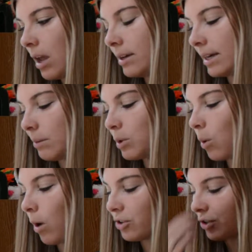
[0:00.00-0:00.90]
Name the
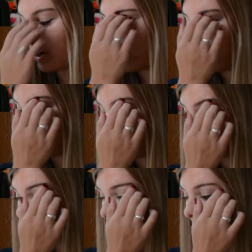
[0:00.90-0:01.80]
quadrant in
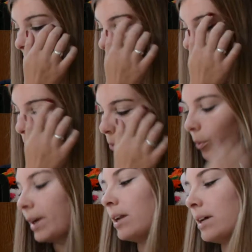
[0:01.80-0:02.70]
which each
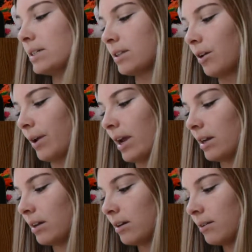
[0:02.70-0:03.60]
point is
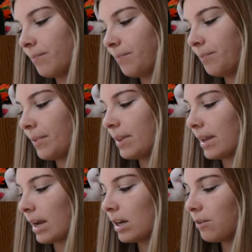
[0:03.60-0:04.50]
located.
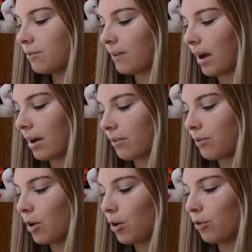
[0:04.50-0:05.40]
-5,
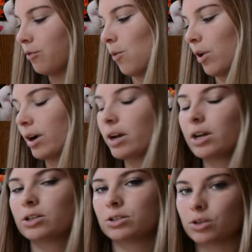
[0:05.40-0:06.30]
4.
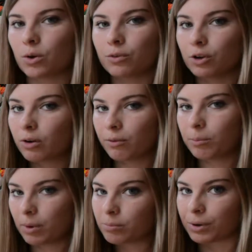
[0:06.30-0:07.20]
So if you can
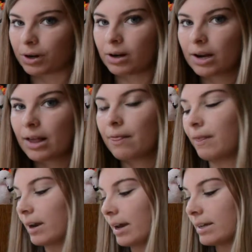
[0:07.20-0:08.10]
remember
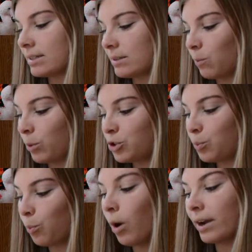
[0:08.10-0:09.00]
that which
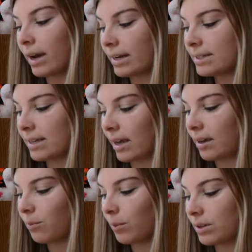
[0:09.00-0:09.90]
one I
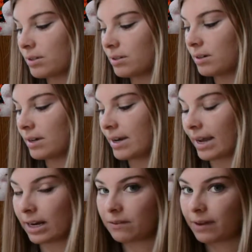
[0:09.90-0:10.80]
said was
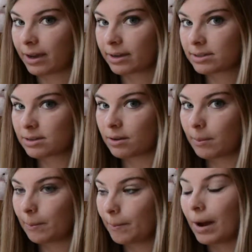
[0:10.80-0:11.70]
-x,
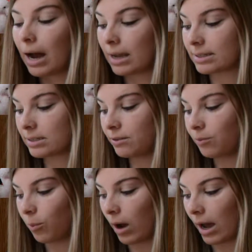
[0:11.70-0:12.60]

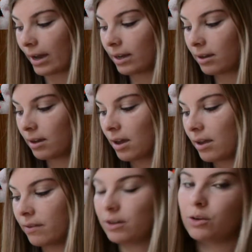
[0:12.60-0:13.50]
positive y,
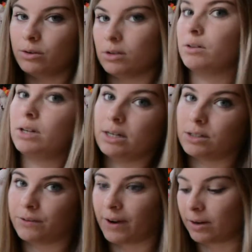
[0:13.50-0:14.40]
then you would know the
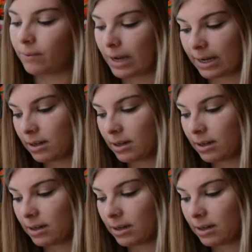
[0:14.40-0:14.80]
answer right away.